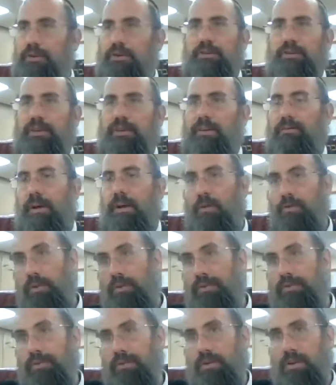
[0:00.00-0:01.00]
You don't have a
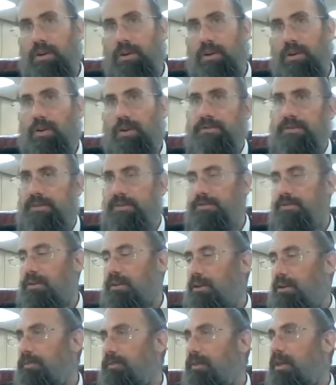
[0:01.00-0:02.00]
roof to close the
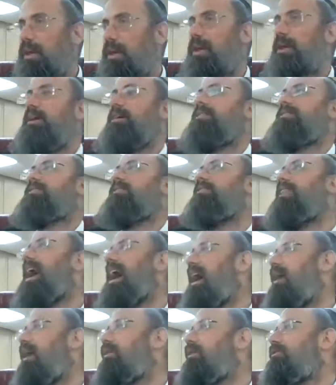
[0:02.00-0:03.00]
sukkah. So
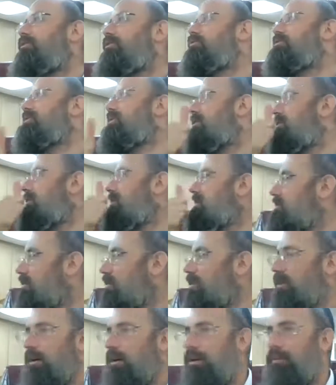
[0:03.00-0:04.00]
now, if you sit in the
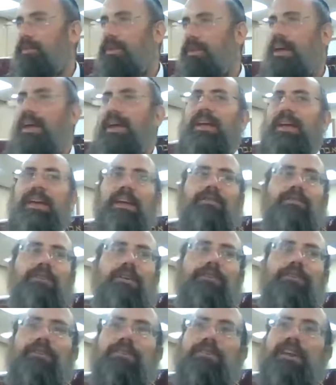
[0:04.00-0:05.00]
sukkah, even
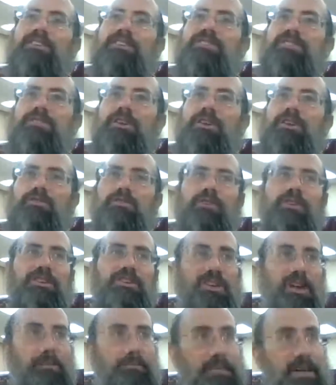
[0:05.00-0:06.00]
if your intention is not doing a
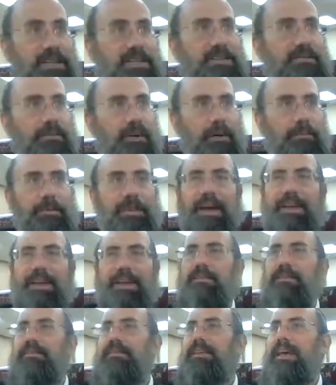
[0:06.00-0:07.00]
Shem mitzvah, but at the
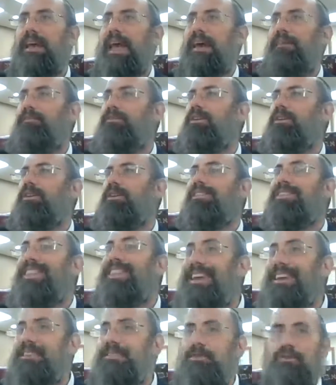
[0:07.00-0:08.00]
end of the day, everybody
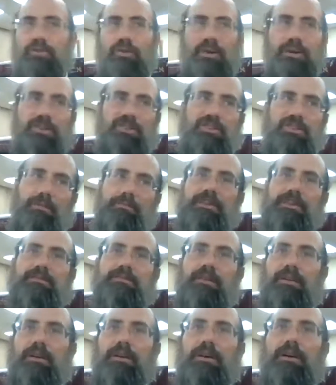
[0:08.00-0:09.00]
thinks you're doing a Shem
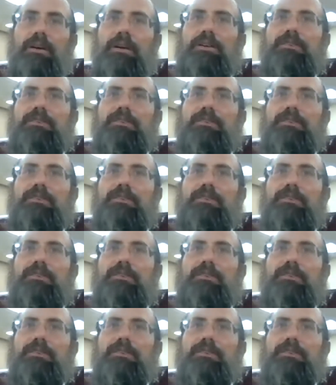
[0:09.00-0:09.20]
mitzvah.